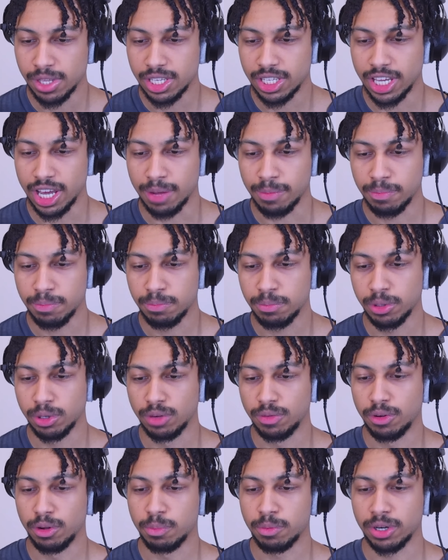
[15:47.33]
yeah,
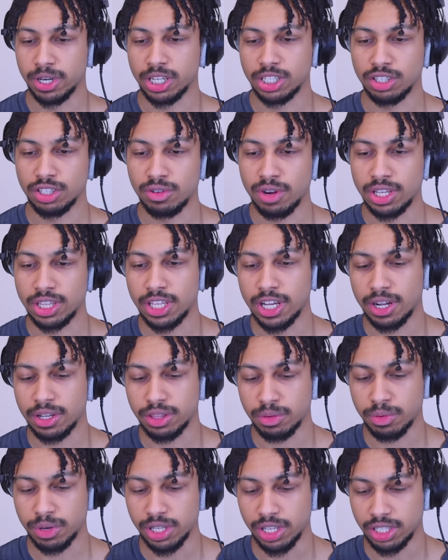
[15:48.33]
beautiful prediction right there.
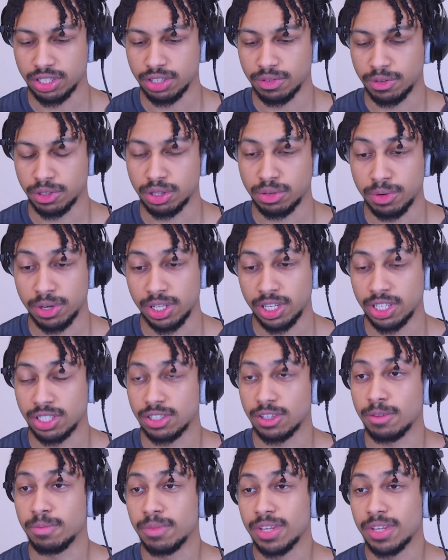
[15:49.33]
3 elixir for 3 elixir.